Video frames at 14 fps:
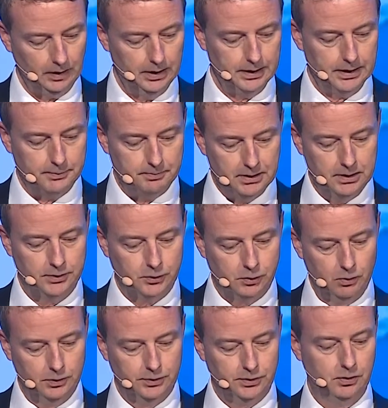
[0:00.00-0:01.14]
It has been a
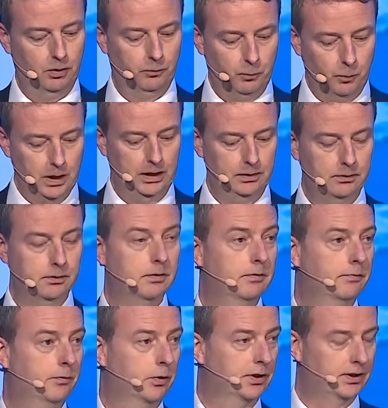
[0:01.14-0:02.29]
source of wealth
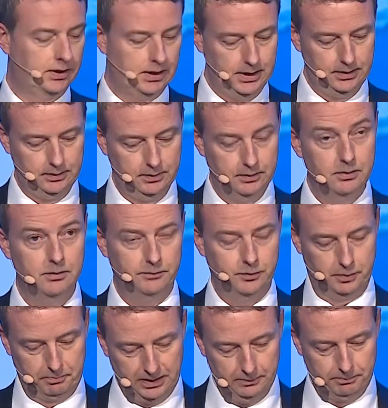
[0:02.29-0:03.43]
for the state, for
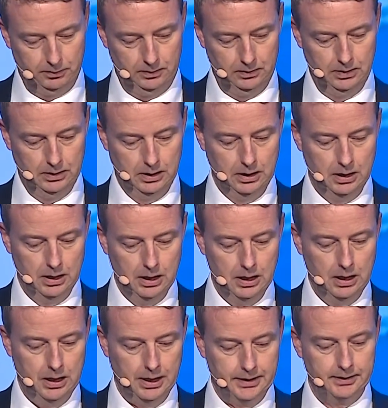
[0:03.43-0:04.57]
the people,
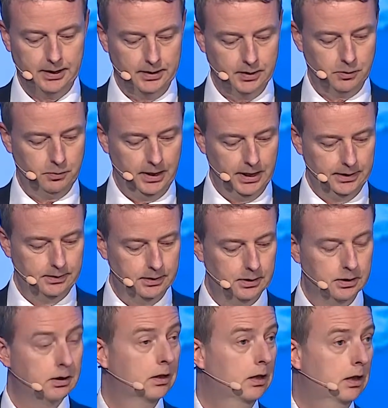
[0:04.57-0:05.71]
and it has
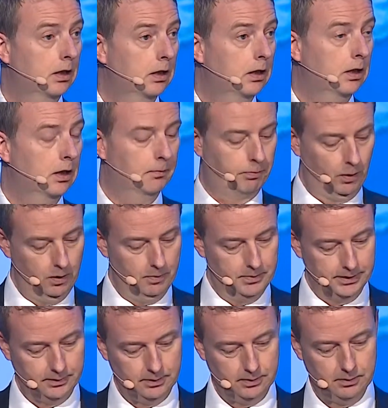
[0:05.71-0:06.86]
created
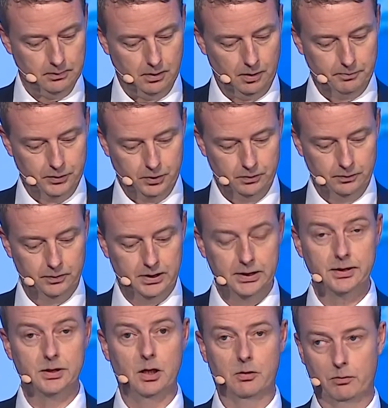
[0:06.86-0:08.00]
employment
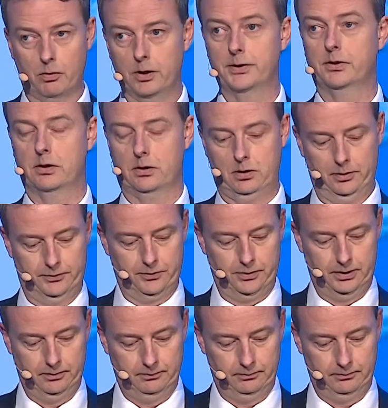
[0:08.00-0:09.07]
opportunities across the country.